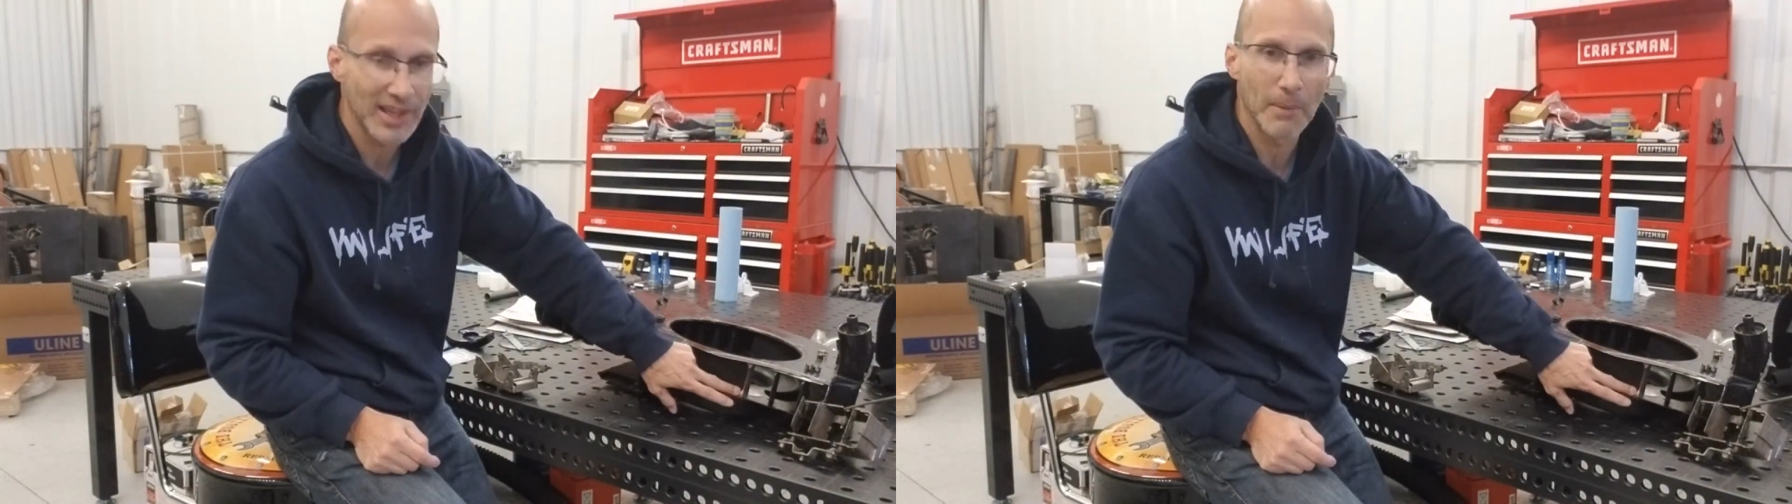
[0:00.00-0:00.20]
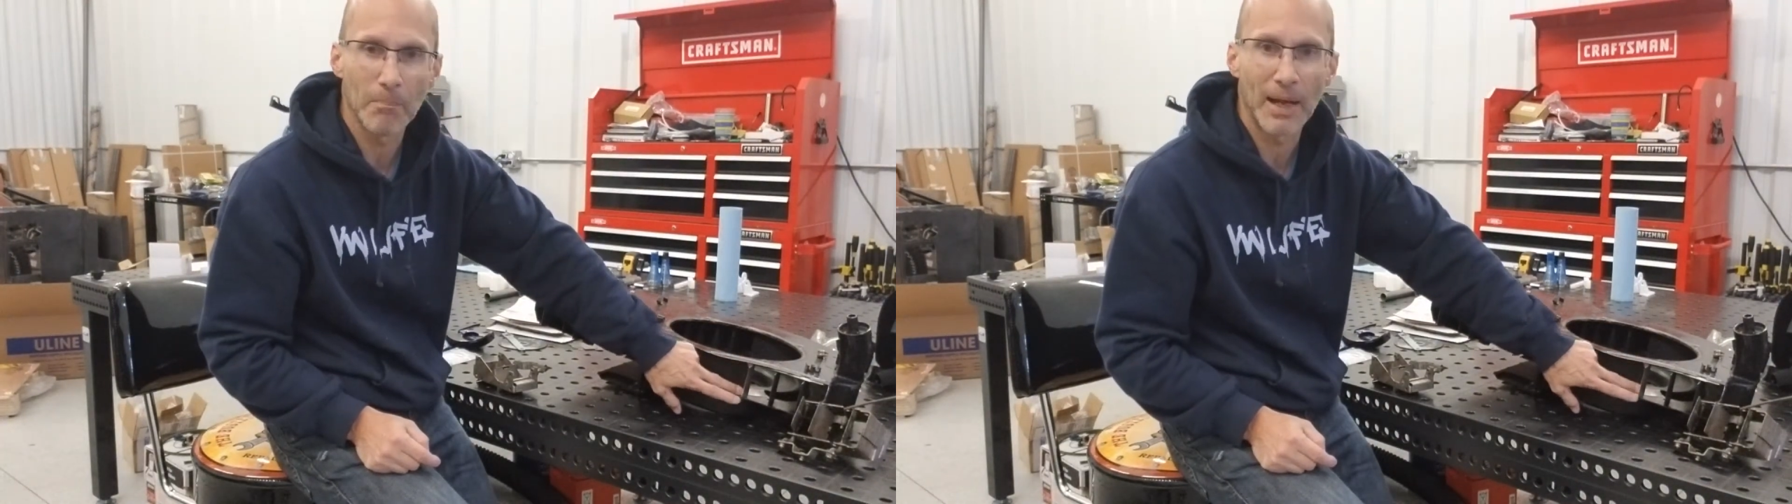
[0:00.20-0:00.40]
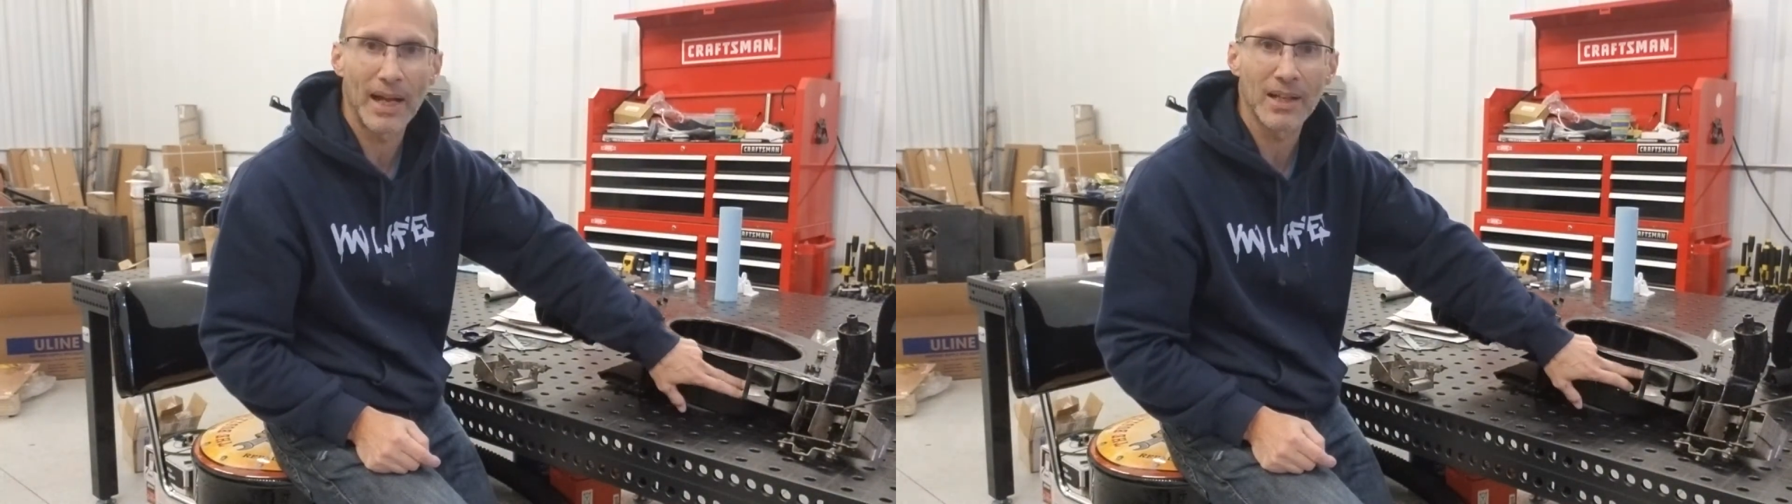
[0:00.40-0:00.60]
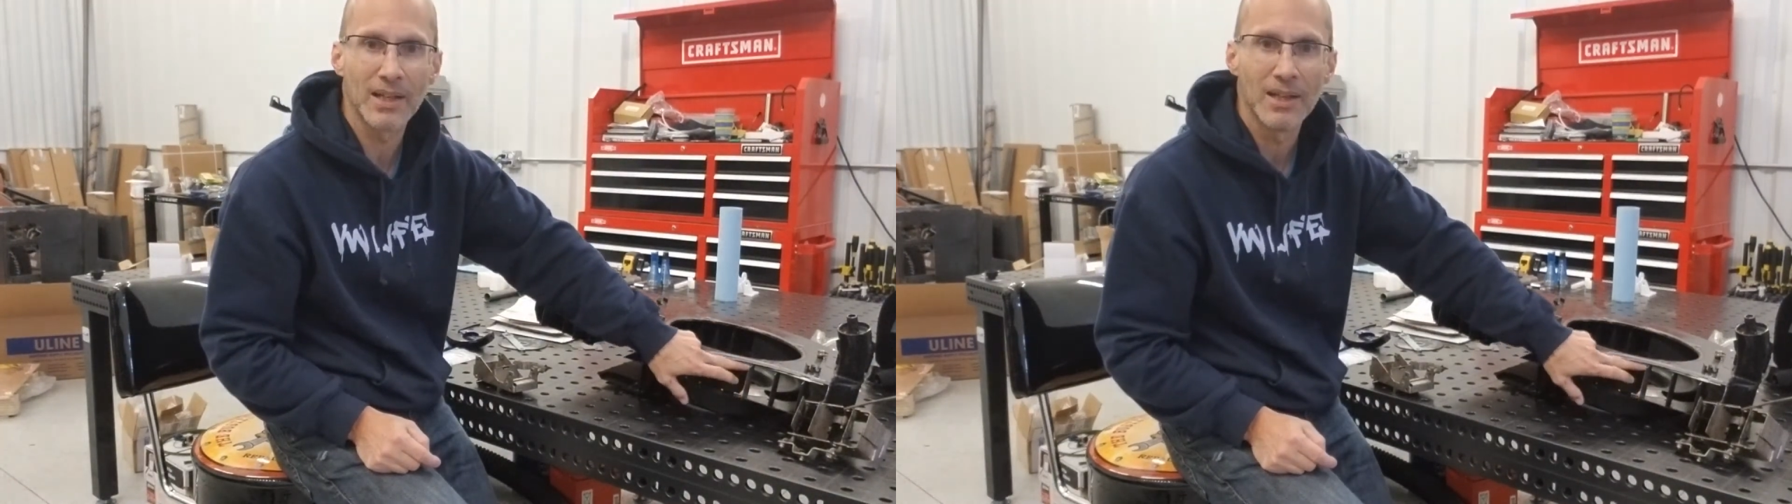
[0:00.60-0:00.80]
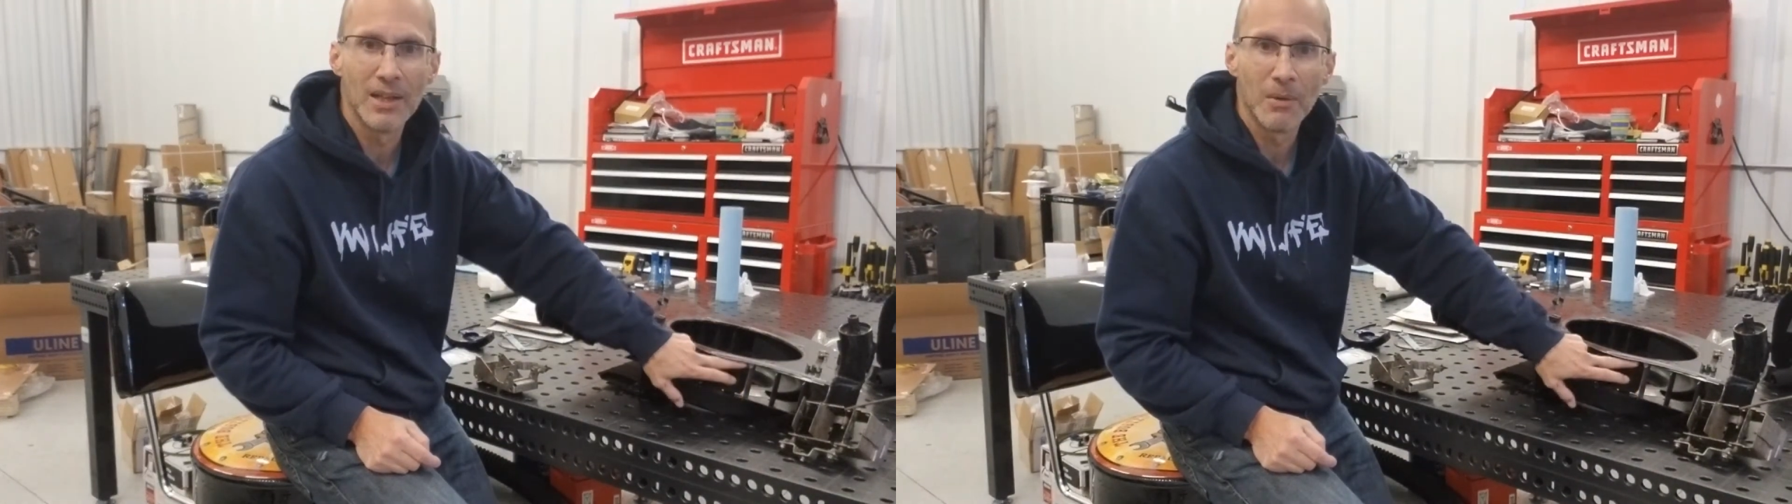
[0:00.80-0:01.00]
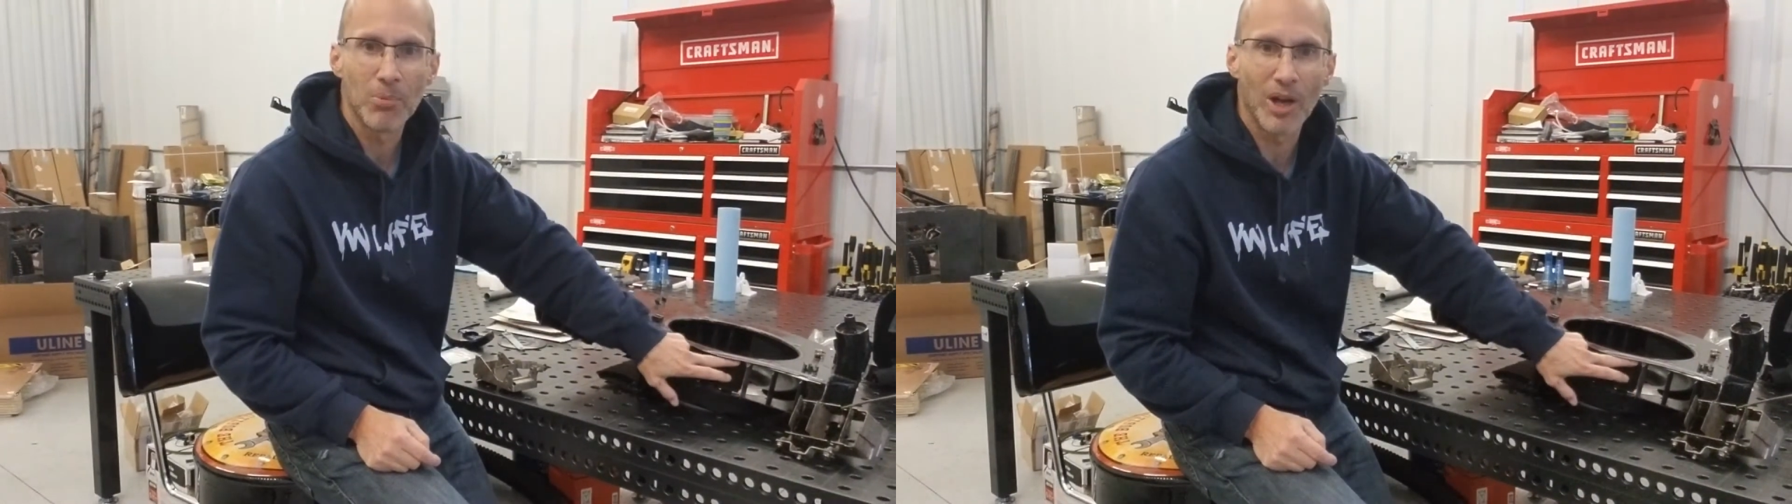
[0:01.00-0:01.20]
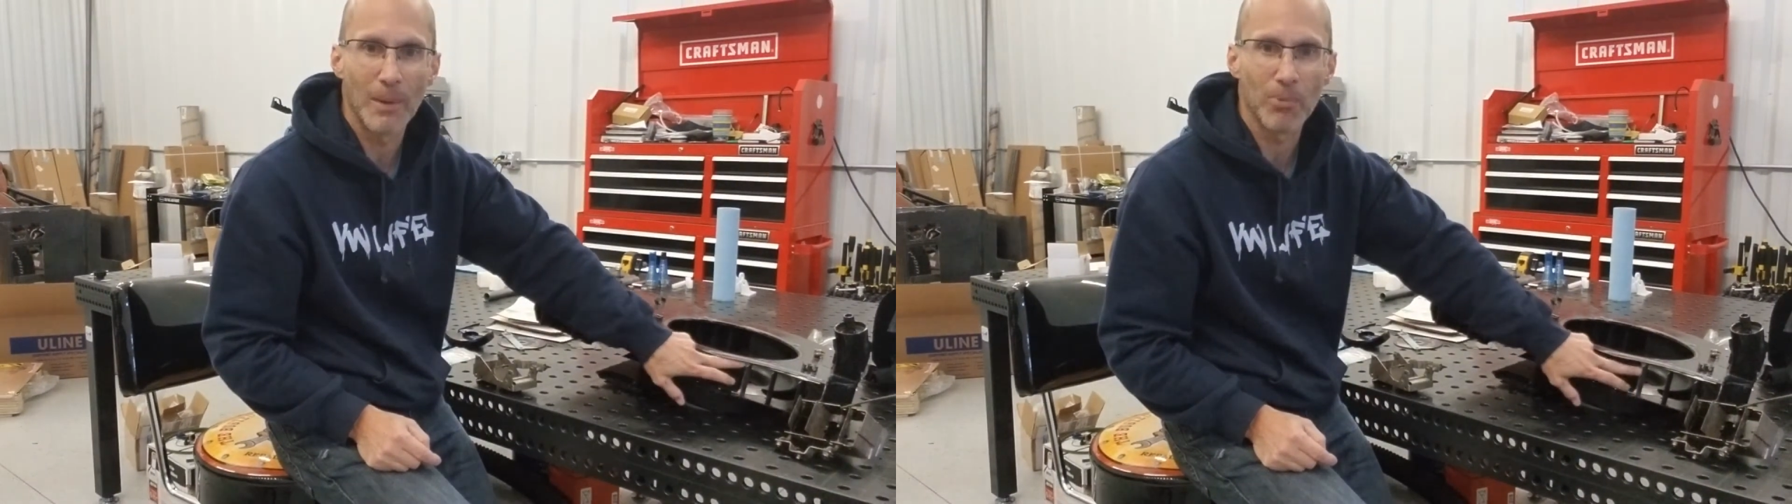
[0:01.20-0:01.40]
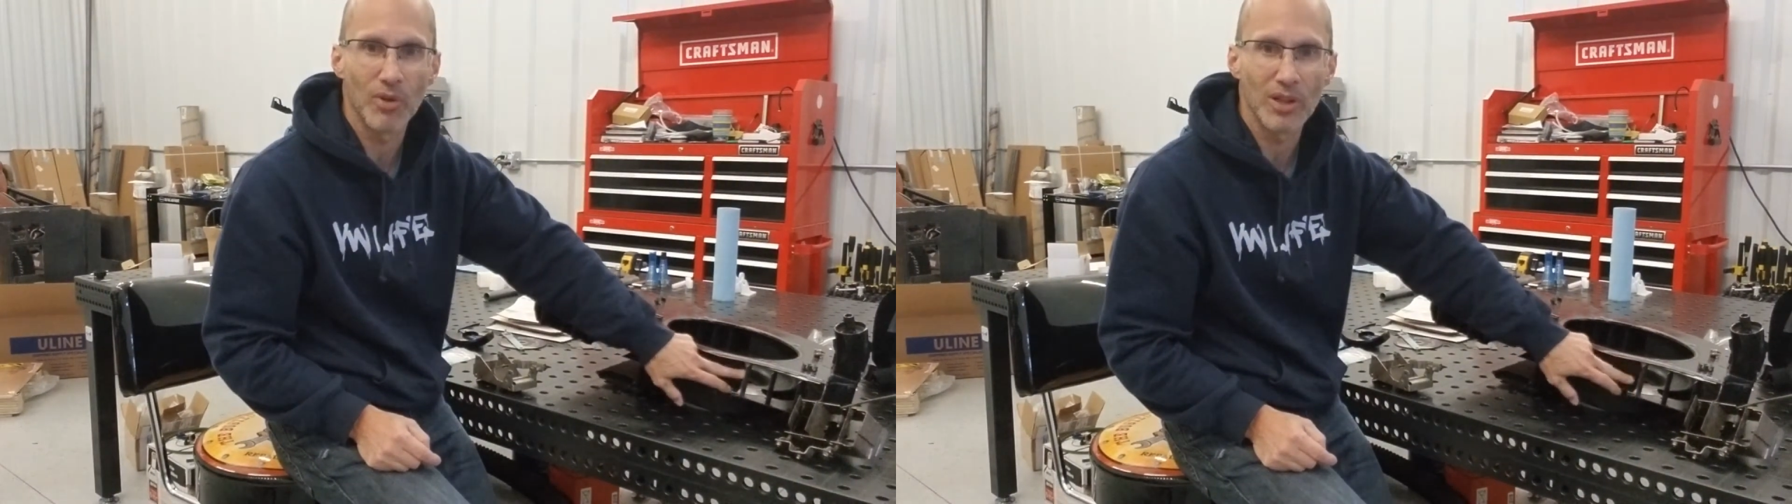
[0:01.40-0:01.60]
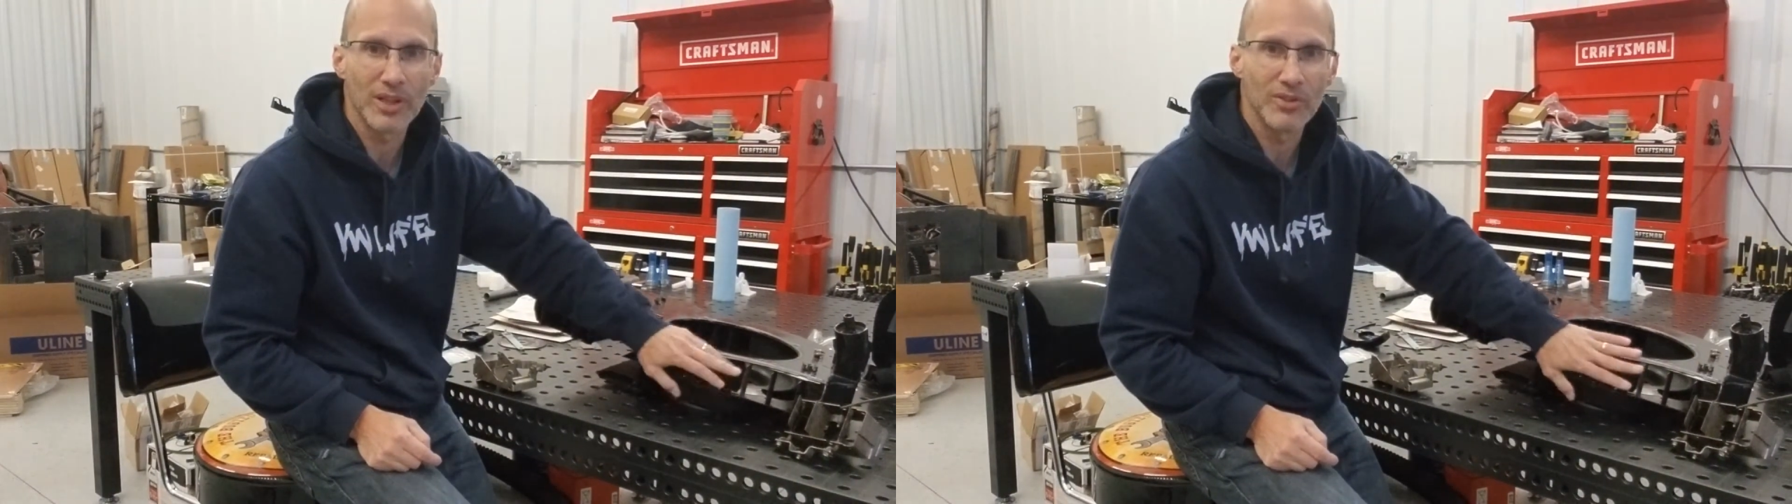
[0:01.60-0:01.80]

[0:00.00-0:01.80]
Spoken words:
that back properly